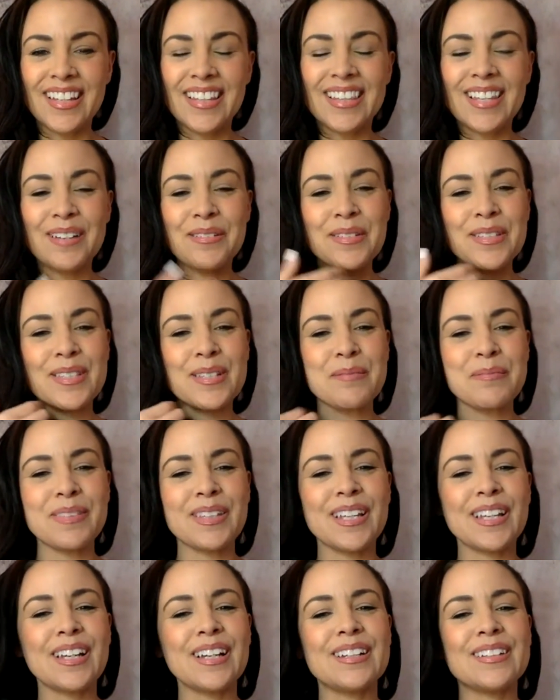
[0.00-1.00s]
That was
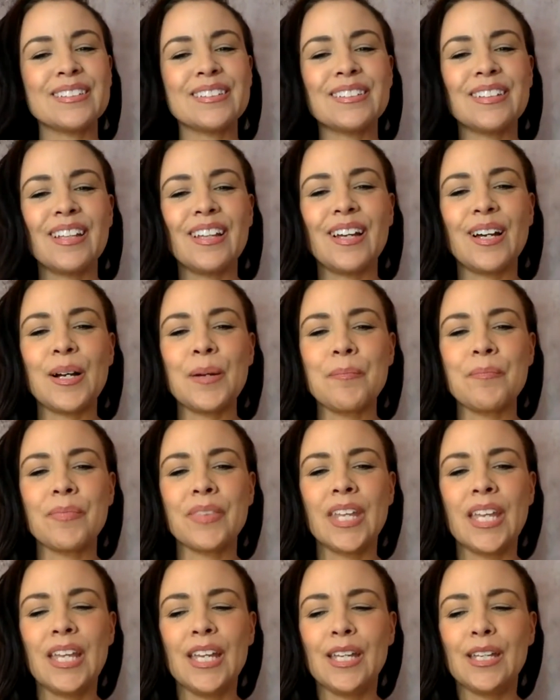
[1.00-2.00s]
something else.
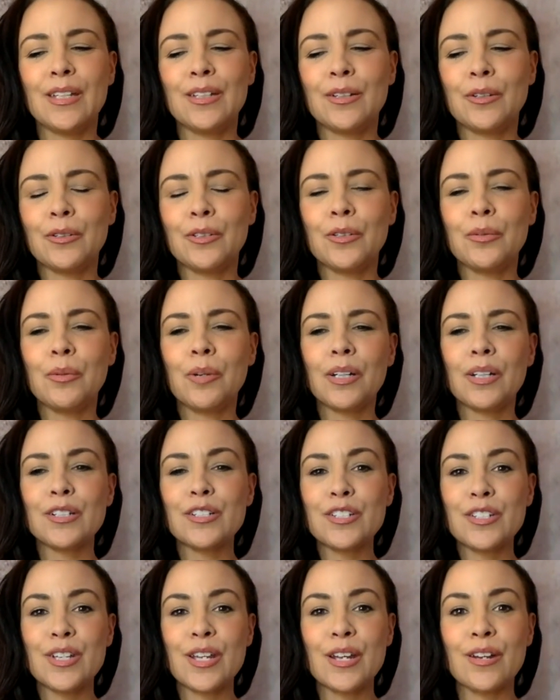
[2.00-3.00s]
You want to
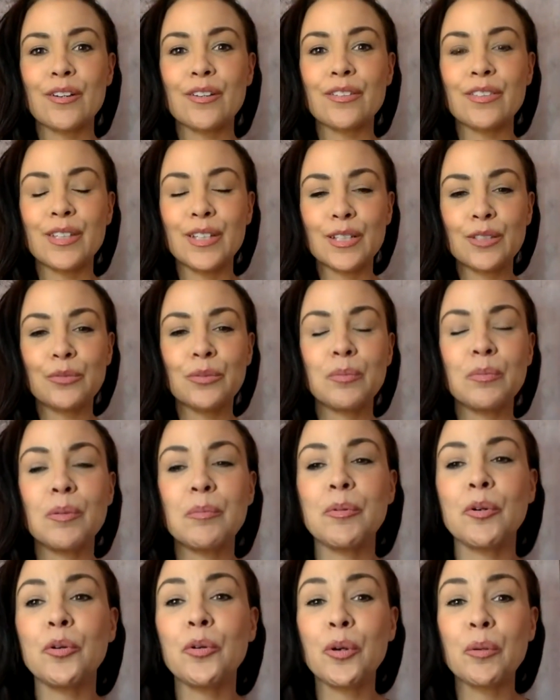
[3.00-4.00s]
share things with
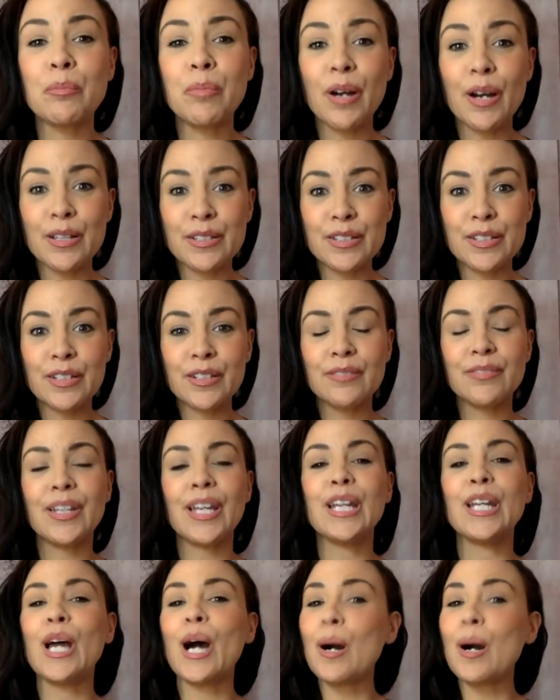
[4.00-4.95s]
people who are positive and